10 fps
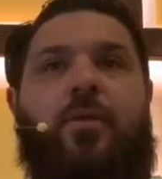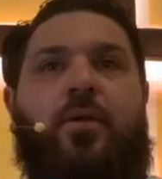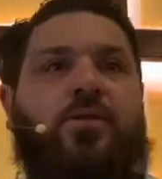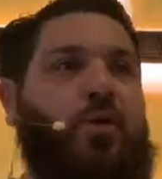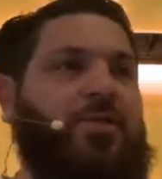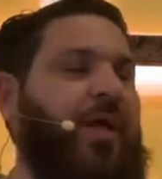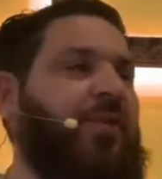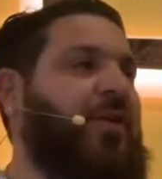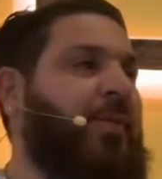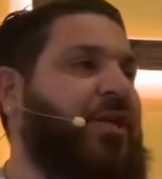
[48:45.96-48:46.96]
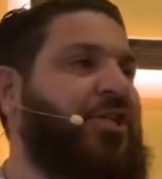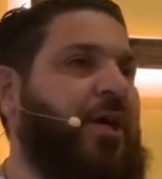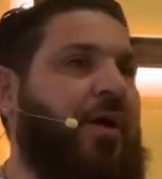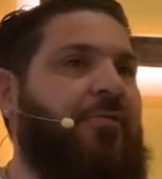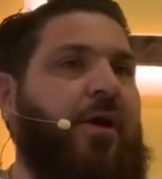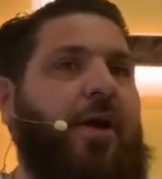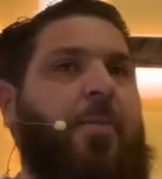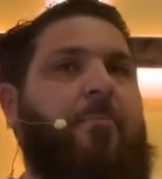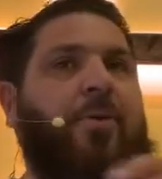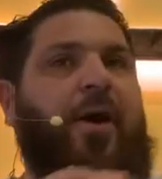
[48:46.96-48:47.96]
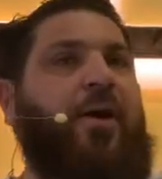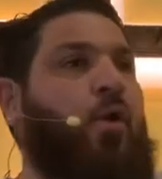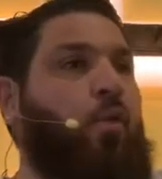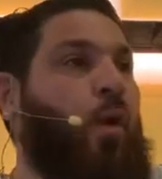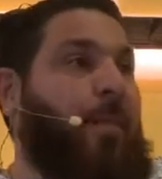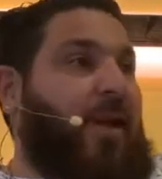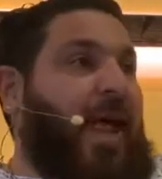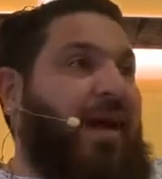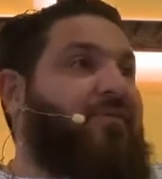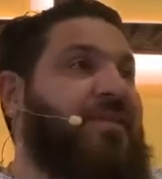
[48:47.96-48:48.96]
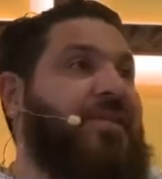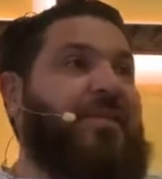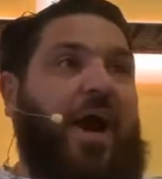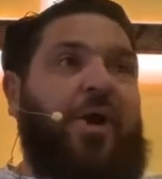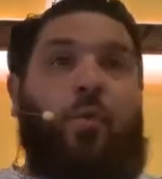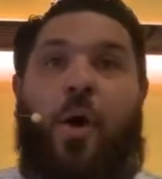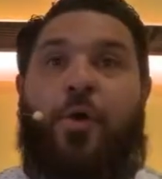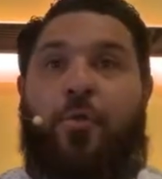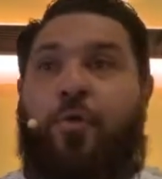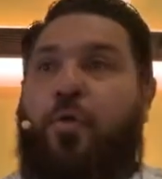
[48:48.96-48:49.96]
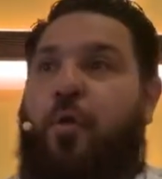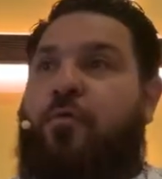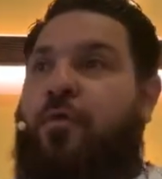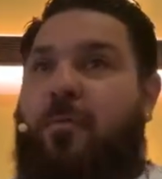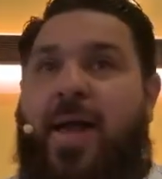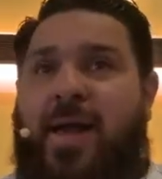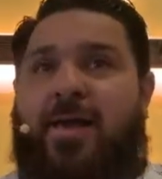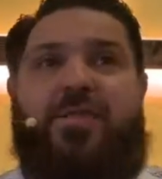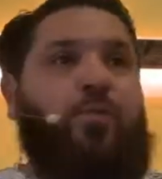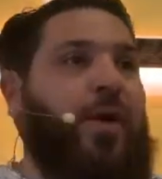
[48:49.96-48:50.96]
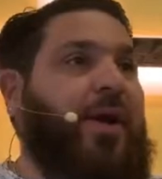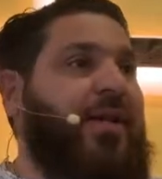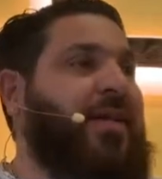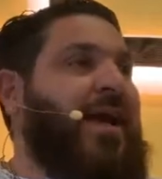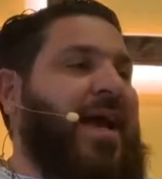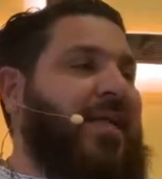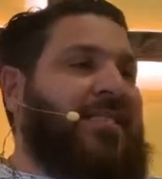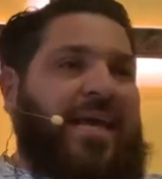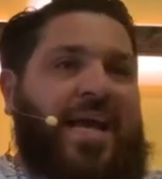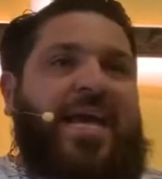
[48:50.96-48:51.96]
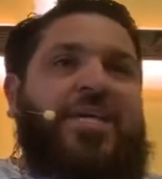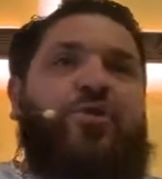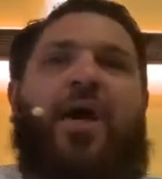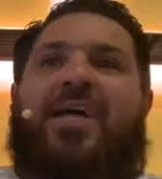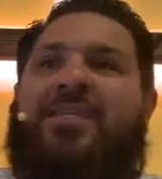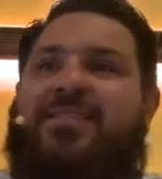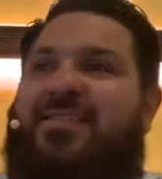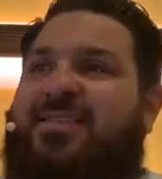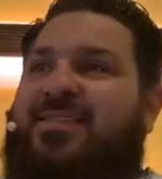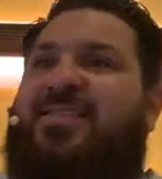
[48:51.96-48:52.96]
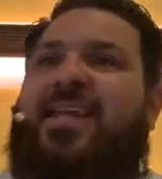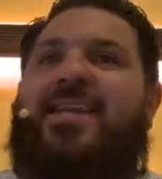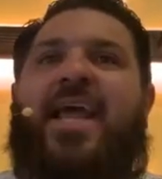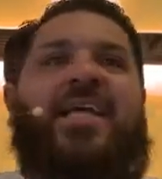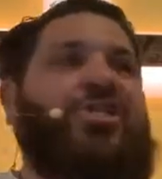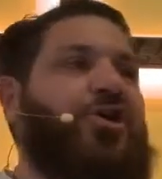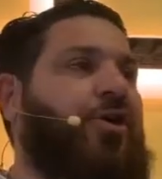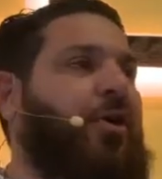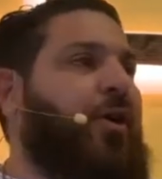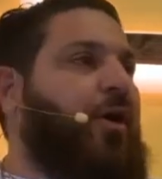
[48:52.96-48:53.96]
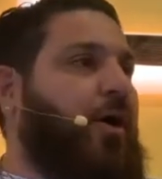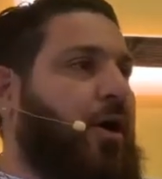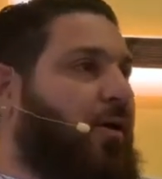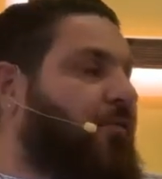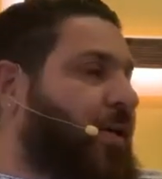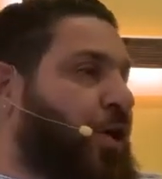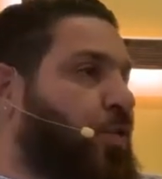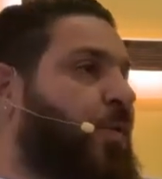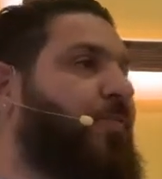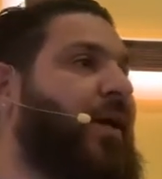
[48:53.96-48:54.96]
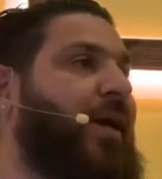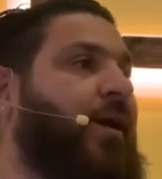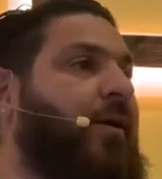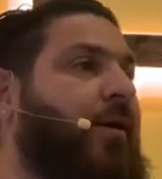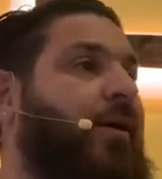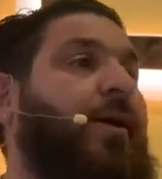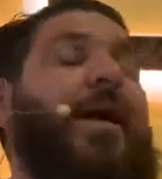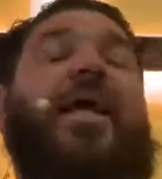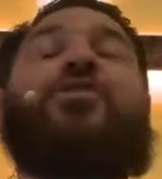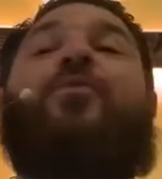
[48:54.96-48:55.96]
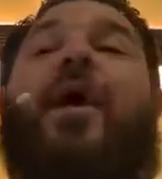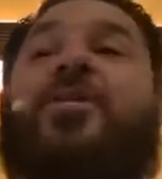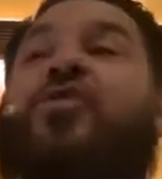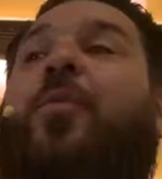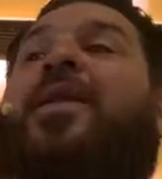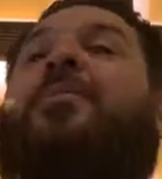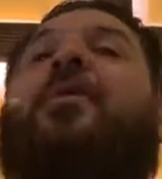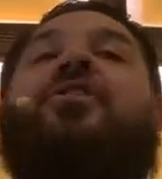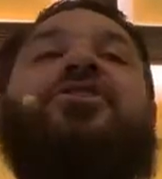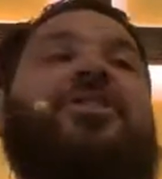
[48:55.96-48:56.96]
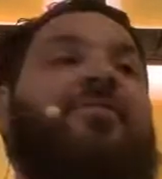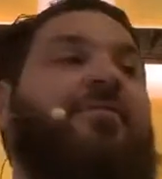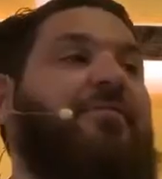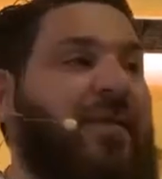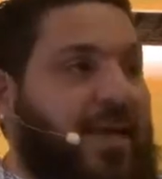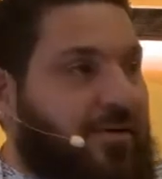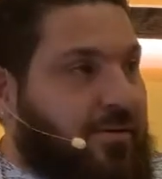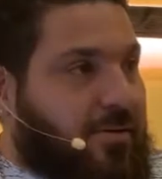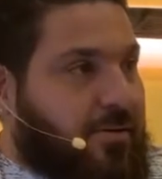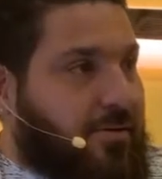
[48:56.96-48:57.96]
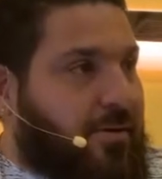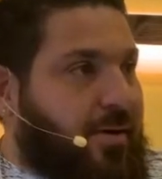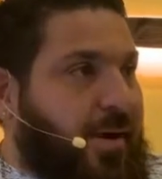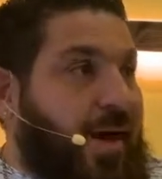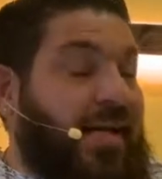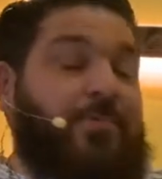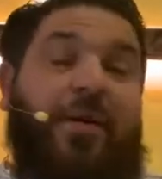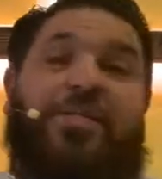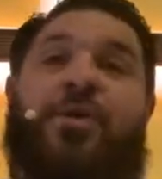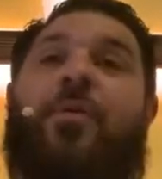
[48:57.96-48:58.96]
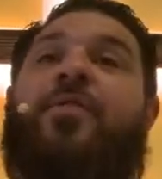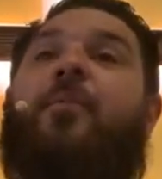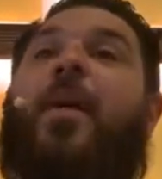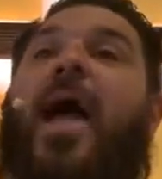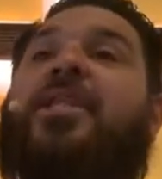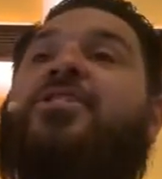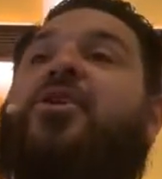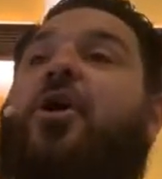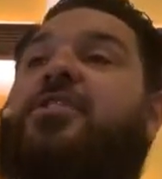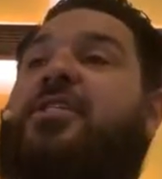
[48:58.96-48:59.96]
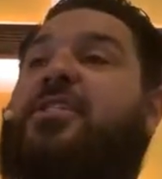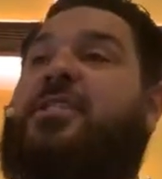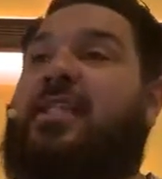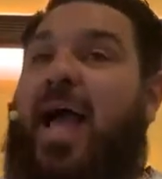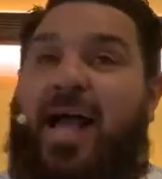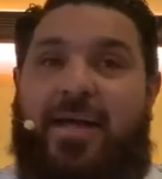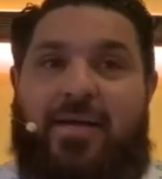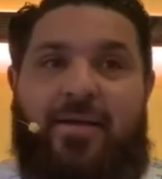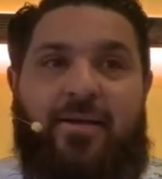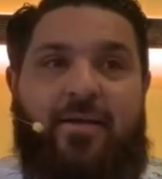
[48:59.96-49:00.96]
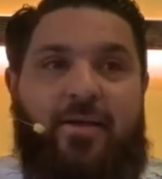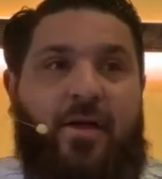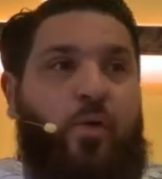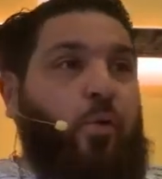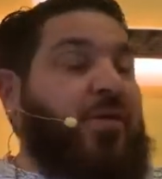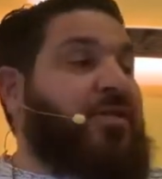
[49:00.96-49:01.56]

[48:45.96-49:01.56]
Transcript: So it's not the diminishing of, but women have this desire to want to rule over the man. It's what it is. It's in you guys, it's the sin nature of the human being. It's why so many marriages fail, especially when the man starts to slack what's